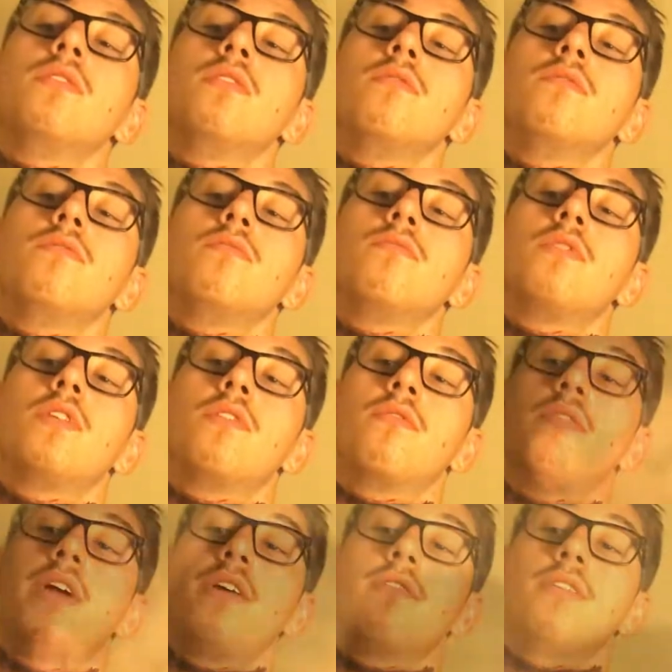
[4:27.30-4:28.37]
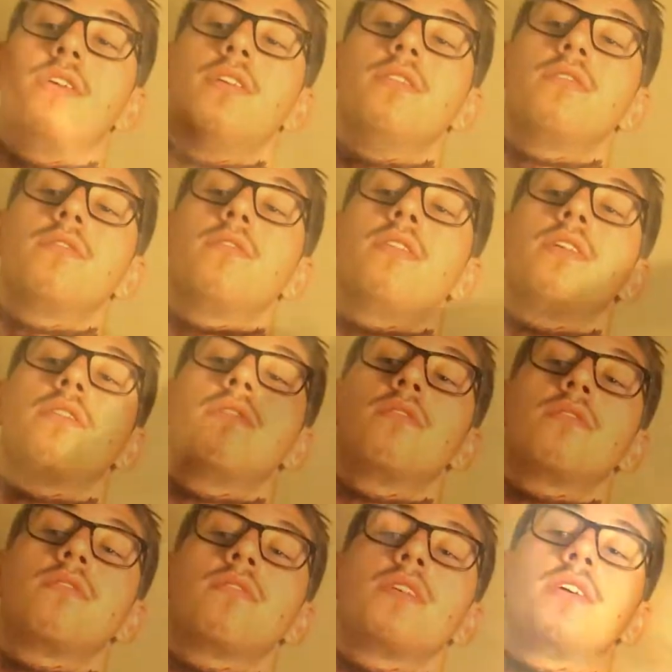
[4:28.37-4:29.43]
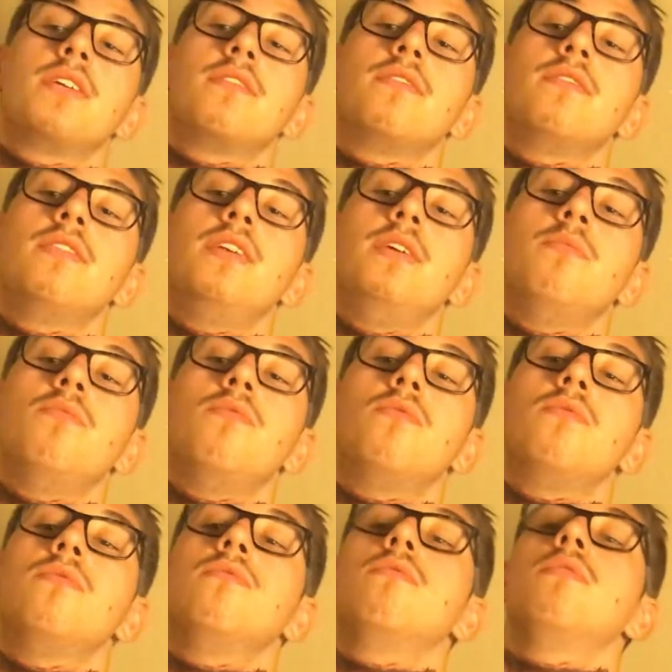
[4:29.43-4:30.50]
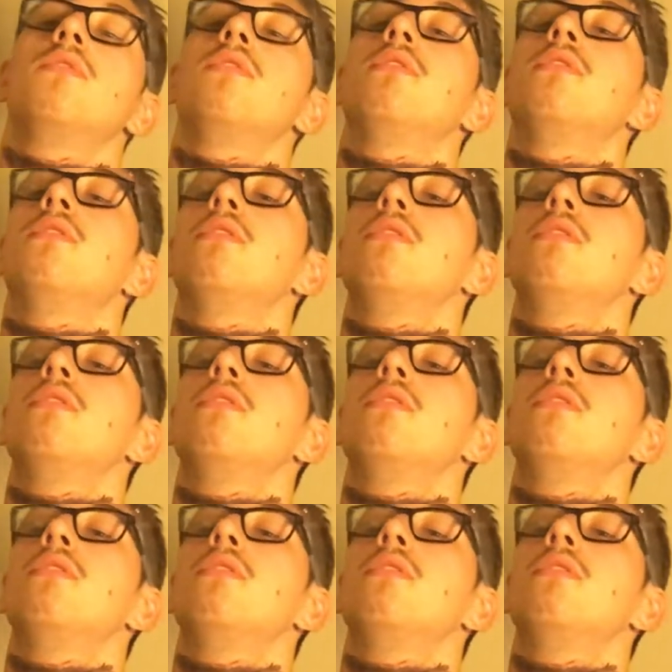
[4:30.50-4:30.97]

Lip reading: then you run around it so that it looks like it's a deep wound.